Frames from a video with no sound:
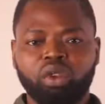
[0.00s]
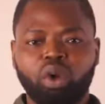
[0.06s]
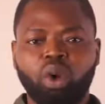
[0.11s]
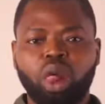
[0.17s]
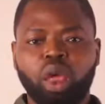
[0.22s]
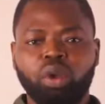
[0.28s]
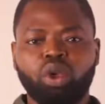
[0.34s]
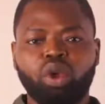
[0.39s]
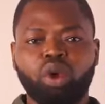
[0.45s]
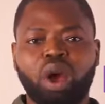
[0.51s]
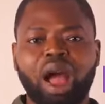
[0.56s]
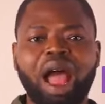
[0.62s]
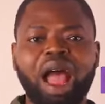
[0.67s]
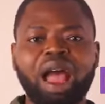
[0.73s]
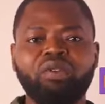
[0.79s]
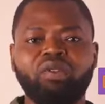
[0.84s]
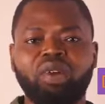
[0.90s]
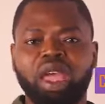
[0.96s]
So you
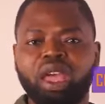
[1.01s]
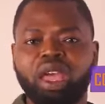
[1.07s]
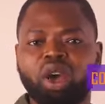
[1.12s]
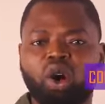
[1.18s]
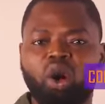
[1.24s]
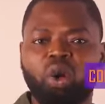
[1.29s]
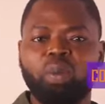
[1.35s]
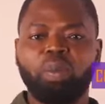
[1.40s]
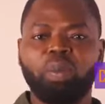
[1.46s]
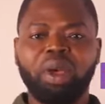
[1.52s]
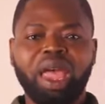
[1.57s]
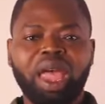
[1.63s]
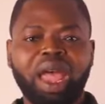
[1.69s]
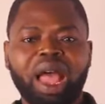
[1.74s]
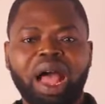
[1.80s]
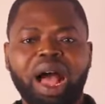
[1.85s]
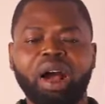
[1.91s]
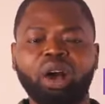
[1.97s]
have a
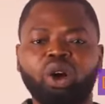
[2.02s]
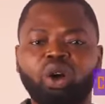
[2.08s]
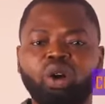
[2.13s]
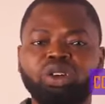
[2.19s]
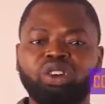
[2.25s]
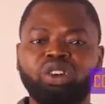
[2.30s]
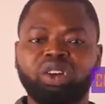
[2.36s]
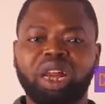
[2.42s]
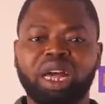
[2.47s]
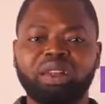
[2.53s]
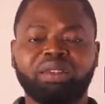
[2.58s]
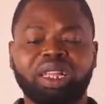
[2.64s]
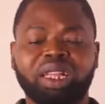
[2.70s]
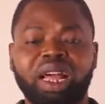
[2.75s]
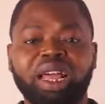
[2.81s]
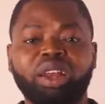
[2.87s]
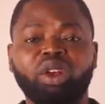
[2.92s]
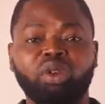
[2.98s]
compare and
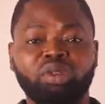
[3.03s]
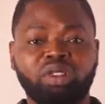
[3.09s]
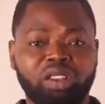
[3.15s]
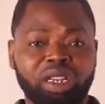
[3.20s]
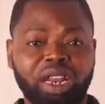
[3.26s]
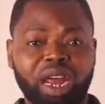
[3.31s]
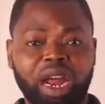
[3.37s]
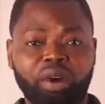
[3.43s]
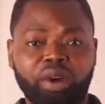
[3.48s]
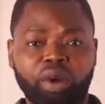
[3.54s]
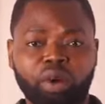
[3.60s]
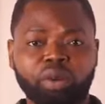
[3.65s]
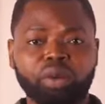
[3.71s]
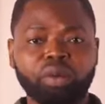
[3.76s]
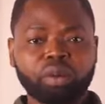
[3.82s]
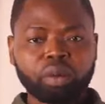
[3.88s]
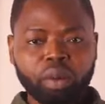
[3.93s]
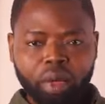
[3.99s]
contrast kind of
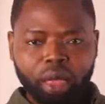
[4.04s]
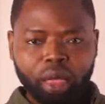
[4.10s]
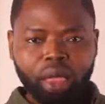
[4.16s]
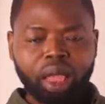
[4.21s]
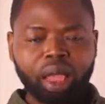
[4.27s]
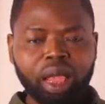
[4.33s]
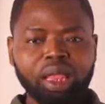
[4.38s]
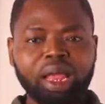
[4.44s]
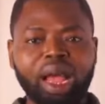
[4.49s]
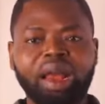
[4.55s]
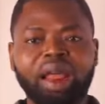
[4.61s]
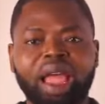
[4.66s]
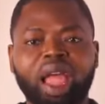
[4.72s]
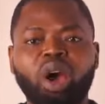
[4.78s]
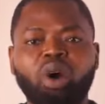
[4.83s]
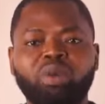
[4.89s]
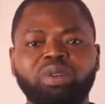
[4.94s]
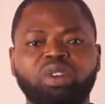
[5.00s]
scenario that
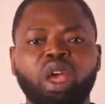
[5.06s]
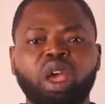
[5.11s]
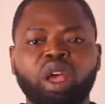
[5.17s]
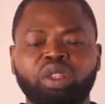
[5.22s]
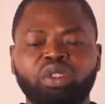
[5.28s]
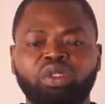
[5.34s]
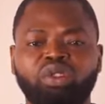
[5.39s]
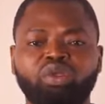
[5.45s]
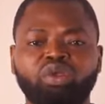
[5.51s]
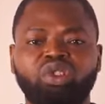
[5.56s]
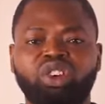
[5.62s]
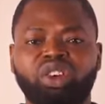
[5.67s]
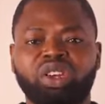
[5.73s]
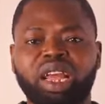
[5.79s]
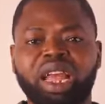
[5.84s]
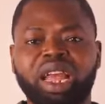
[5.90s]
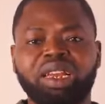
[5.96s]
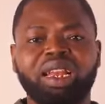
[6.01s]
helps to
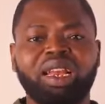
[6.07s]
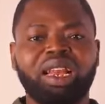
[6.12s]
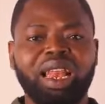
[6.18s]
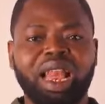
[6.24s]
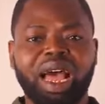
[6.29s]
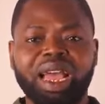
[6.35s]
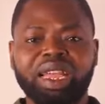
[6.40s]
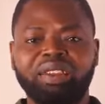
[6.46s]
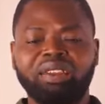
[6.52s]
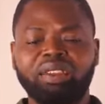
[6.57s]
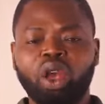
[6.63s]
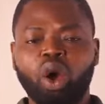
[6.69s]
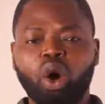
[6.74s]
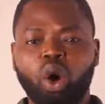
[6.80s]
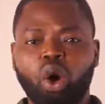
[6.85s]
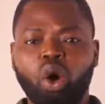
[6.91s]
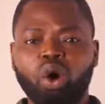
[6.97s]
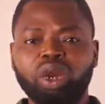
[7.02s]
shed light
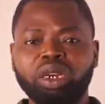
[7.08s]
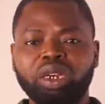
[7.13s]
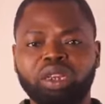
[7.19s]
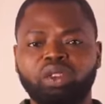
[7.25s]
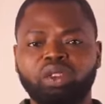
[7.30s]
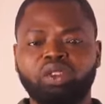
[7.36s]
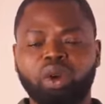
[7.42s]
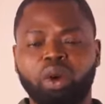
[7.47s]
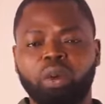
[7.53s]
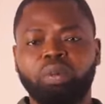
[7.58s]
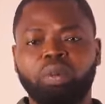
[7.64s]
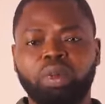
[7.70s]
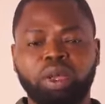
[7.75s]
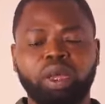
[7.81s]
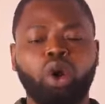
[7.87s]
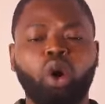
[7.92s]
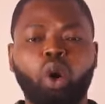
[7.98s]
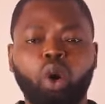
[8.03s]
on the
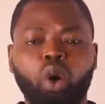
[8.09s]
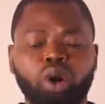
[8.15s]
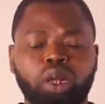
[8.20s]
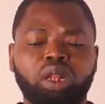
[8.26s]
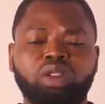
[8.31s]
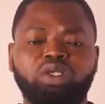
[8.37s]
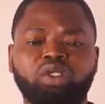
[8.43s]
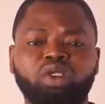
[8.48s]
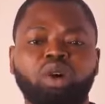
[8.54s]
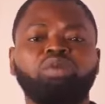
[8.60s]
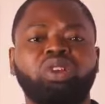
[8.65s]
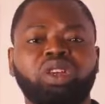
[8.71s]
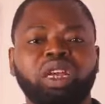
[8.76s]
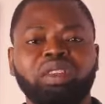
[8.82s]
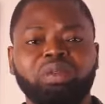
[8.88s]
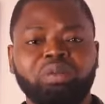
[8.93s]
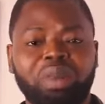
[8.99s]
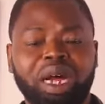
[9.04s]
topic or the
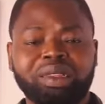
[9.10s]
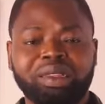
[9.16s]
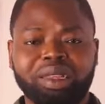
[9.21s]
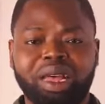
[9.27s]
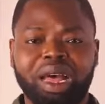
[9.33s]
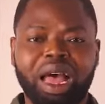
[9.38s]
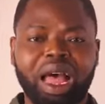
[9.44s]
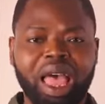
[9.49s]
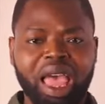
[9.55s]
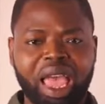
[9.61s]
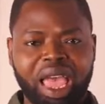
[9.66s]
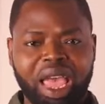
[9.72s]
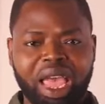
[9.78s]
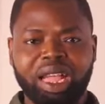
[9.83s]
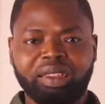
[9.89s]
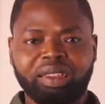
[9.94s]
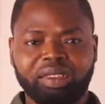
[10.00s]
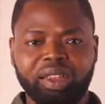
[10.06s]
subject matter
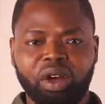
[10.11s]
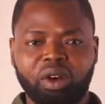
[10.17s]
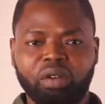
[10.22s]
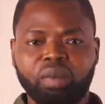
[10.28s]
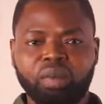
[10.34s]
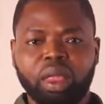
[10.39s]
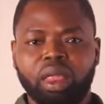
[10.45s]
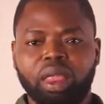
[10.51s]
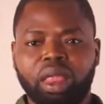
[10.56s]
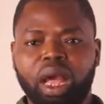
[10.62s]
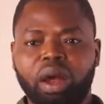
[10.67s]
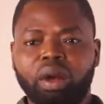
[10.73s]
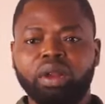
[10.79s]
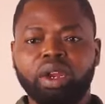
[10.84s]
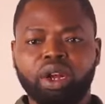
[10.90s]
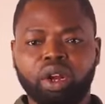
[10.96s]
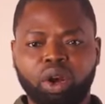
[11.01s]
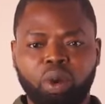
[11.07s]
itself.
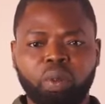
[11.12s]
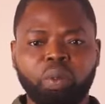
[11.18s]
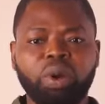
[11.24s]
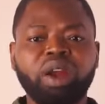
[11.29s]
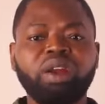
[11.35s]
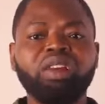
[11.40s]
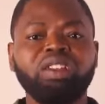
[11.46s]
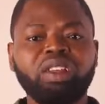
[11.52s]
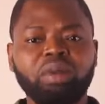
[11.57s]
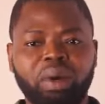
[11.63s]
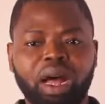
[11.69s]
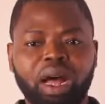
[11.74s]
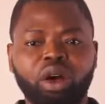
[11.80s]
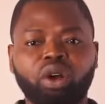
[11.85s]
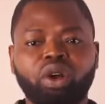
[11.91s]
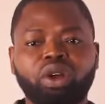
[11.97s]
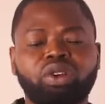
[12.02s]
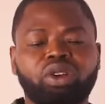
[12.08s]
Now, the comparison
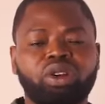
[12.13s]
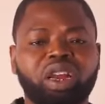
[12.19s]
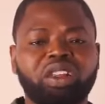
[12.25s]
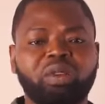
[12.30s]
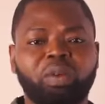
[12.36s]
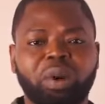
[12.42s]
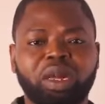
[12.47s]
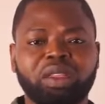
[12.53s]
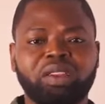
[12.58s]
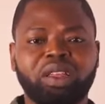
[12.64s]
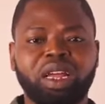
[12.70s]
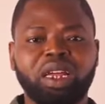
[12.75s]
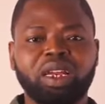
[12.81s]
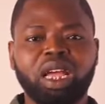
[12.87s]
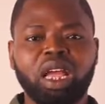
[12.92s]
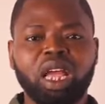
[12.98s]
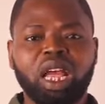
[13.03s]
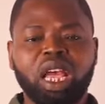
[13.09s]
and contrast
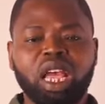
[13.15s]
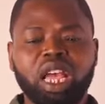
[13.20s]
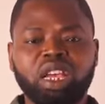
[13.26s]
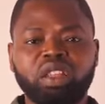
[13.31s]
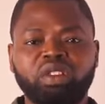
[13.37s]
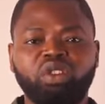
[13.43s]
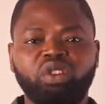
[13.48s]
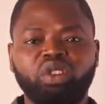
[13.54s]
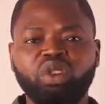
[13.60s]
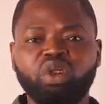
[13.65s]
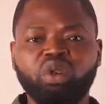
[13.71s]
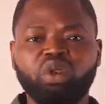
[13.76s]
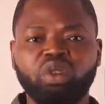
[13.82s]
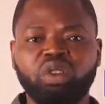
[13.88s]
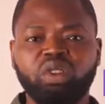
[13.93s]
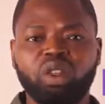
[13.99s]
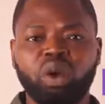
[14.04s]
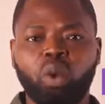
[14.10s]
pattern is
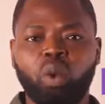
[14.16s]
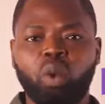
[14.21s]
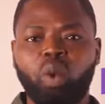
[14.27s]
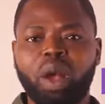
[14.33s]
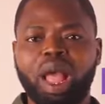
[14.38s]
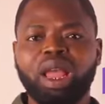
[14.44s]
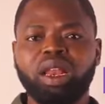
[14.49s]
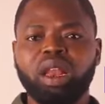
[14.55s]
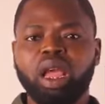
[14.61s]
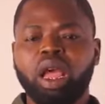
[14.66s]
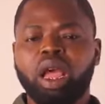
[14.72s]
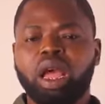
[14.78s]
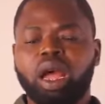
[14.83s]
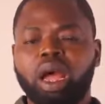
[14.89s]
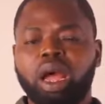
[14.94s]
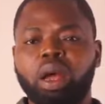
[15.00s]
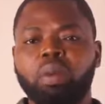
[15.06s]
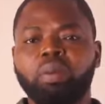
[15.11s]
used when
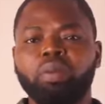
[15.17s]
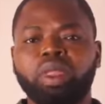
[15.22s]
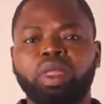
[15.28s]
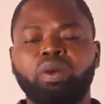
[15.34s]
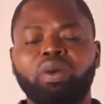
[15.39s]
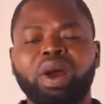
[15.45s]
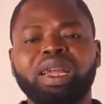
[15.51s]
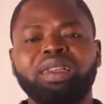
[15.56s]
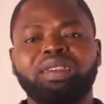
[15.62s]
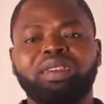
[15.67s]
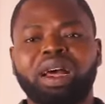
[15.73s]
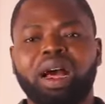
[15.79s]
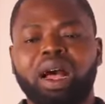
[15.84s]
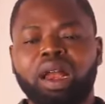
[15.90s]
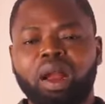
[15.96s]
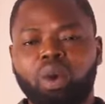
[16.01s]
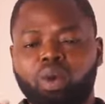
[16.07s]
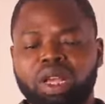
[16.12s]
um, the
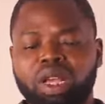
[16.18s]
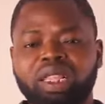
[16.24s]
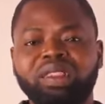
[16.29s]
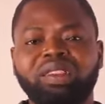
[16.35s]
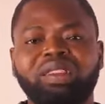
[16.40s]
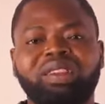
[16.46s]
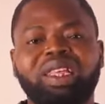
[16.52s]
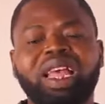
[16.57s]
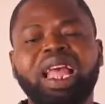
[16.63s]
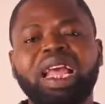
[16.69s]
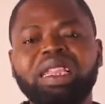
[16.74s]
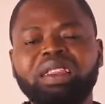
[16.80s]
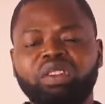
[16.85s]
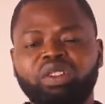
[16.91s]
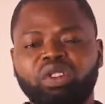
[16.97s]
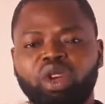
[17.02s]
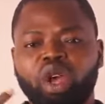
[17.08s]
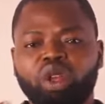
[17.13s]
writer
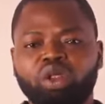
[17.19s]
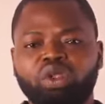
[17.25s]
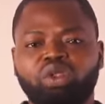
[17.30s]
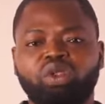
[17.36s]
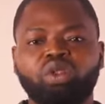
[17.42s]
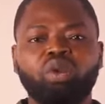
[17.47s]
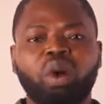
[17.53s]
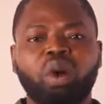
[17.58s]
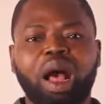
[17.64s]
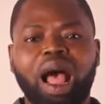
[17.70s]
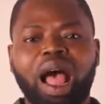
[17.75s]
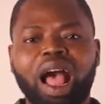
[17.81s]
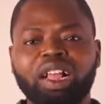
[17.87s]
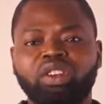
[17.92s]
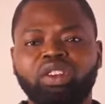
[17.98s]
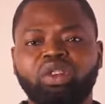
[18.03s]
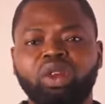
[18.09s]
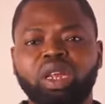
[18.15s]
intends to
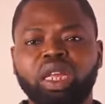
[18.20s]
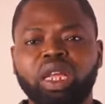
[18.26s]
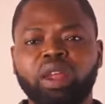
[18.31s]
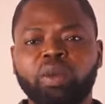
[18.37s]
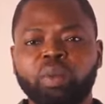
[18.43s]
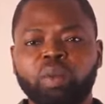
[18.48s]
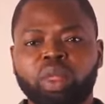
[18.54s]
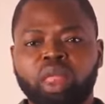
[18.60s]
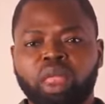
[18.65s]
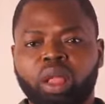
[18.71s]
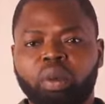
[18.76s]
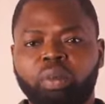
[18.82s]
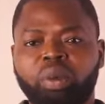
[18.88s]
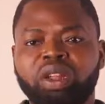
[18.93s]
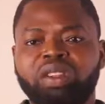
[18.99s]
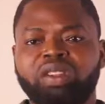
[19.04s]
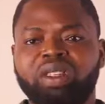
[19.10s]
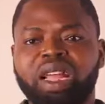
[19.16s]
actually
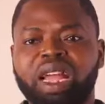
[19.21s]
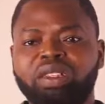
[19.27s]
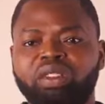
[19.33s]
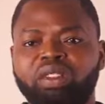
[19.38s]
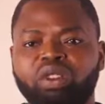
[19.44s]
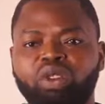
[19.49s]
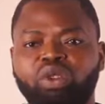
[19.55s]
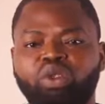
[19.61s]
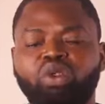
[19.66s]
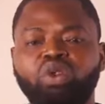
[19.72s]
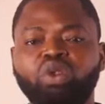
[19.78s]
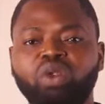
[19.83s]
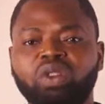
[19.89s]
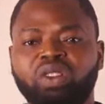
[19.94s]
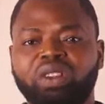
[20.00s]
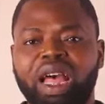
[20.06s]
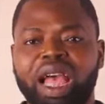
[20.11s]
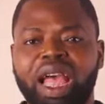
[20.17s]
present the two
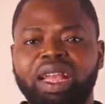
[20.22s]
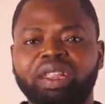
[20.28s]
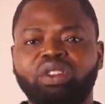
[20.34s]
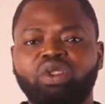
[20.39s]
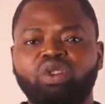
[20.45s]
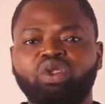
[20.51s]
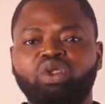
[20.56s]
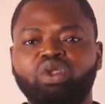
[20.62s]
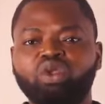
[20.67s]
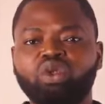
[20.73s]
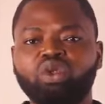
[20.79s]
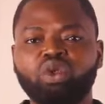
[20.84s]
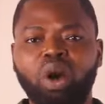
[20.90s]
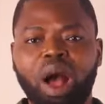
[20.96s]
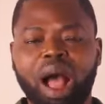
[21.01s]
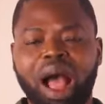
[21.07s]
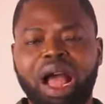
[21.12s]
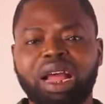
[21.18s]
sides to
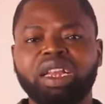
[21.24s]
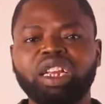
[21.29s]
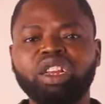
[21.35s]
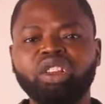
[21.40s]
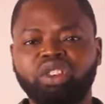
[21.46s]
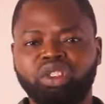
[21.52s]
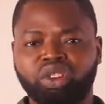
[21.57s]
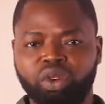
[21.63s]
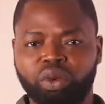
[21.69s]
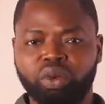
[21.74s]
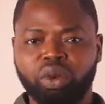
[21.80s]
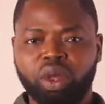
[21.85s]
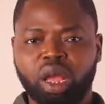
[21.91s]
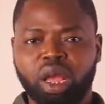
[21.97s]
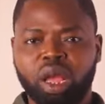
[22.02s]
an issue.